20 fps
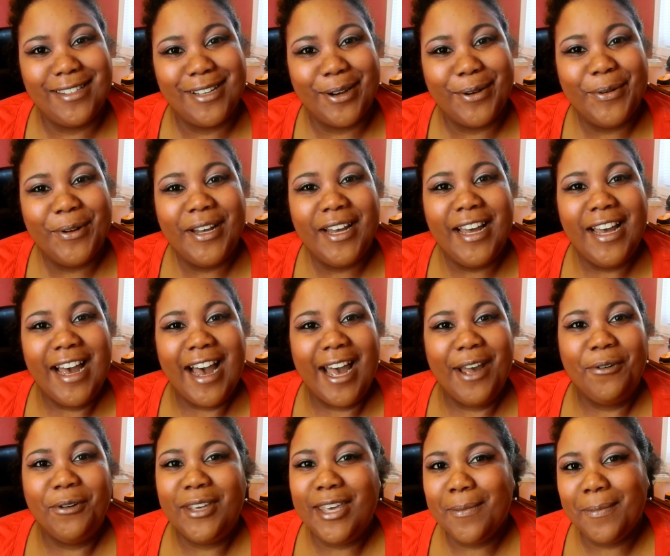So
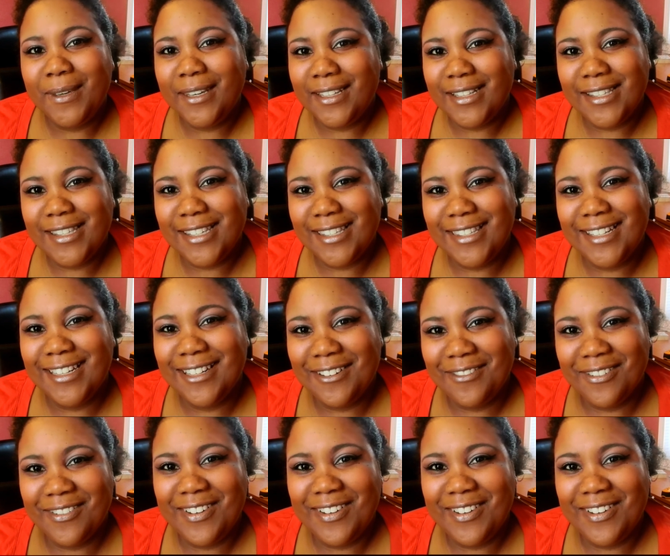I will keep it consistent